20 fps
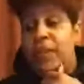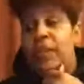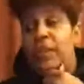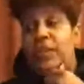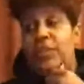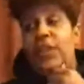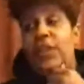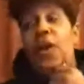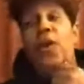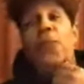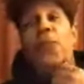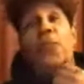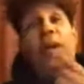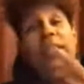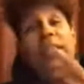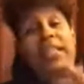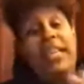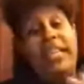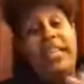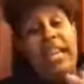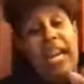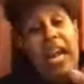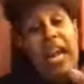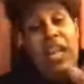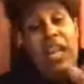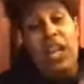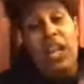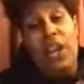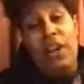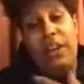So one thing that I
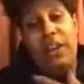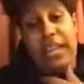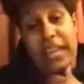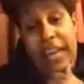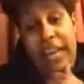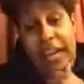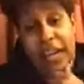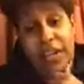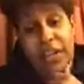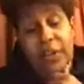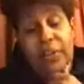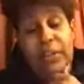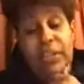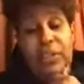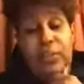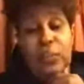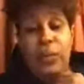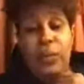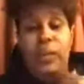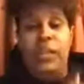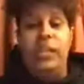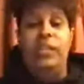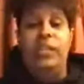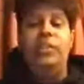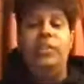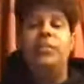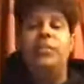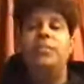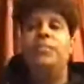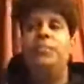learned and that I noticed
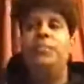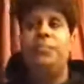was